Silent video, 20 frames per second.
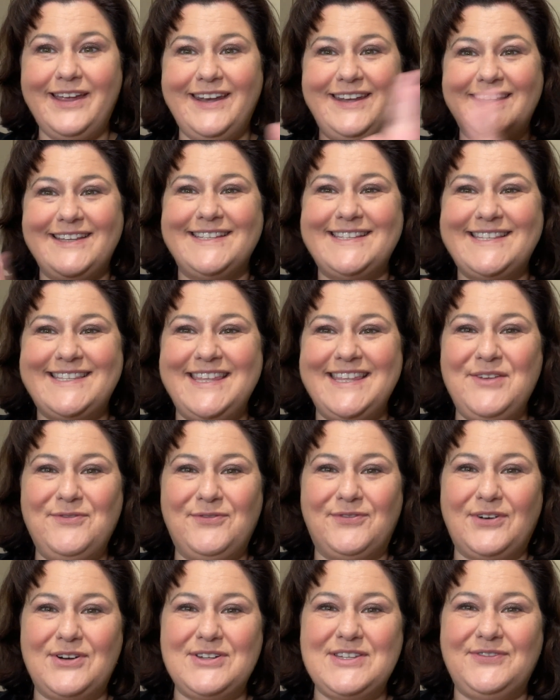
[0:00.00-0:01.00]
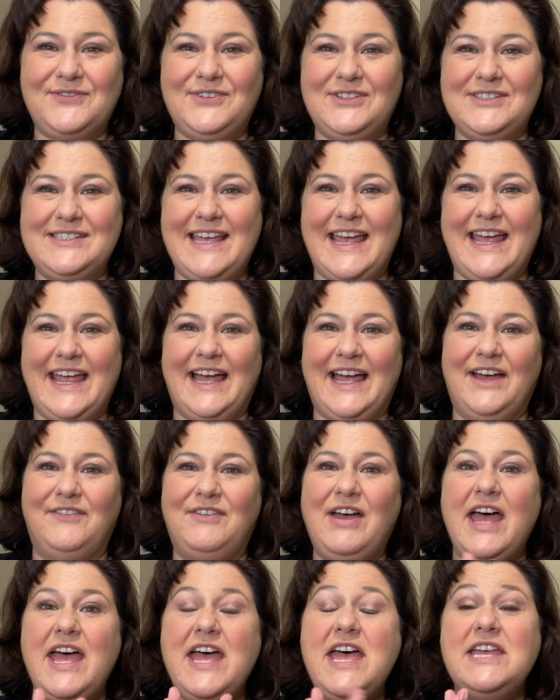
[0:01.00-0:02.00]
It is the first full day
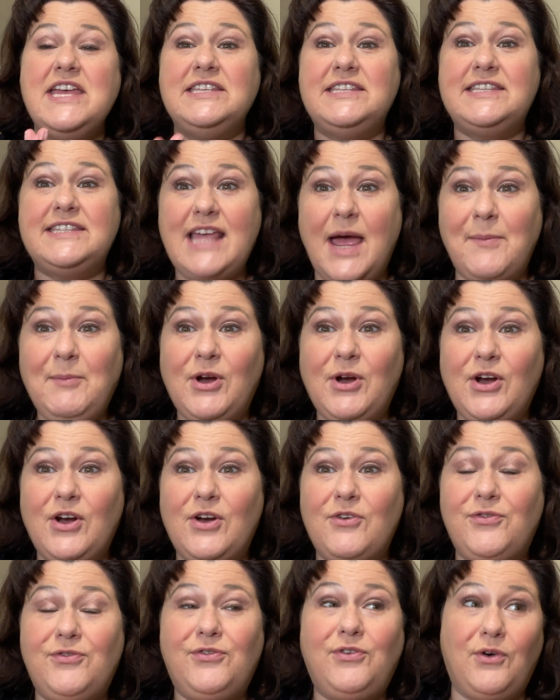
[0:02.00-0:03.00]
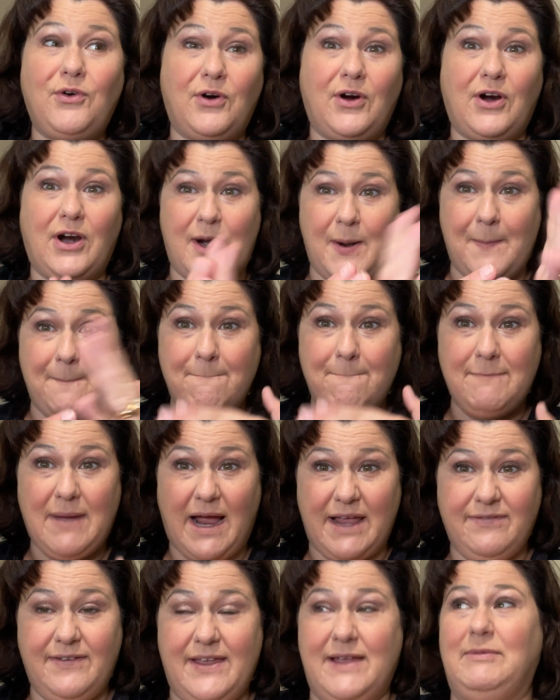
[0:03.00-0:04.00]
of summer for
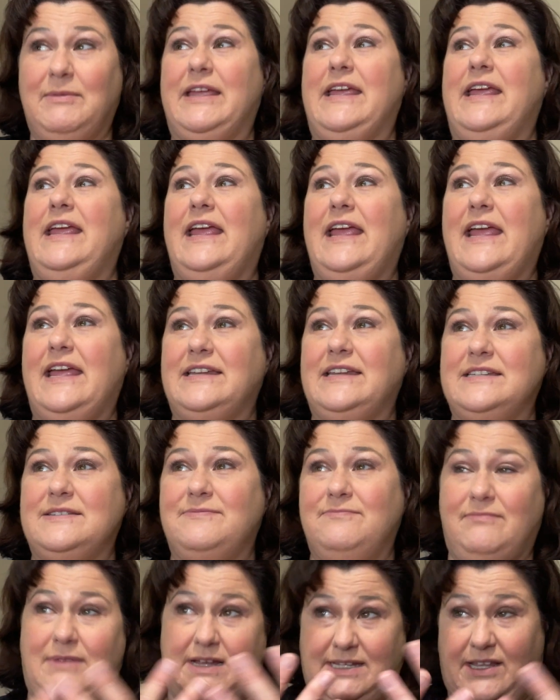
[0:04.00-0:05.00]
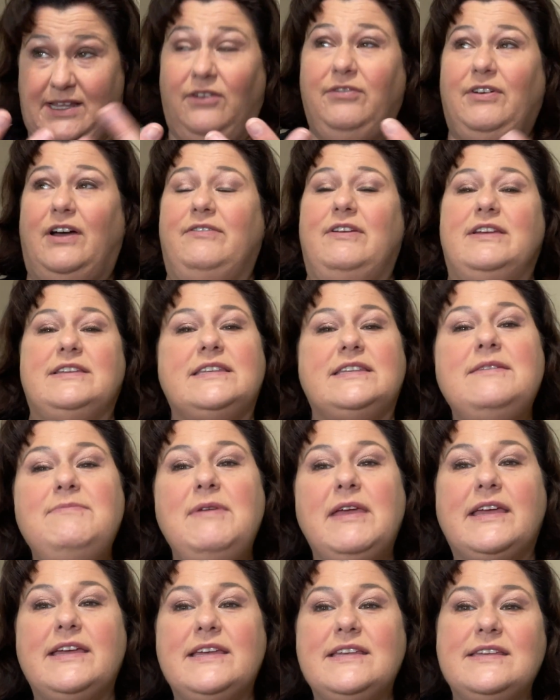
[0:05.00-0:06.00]
my family and myself, obviously,
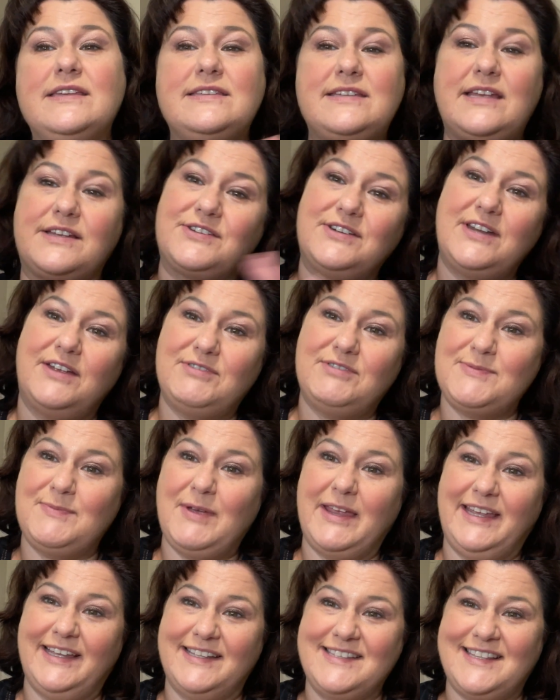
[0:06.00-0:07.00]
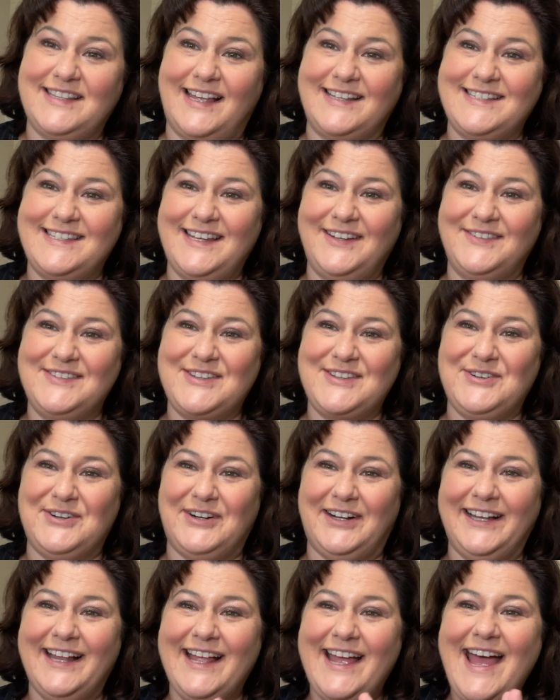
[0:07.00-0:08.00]
because yesterday was my kid's last day of school.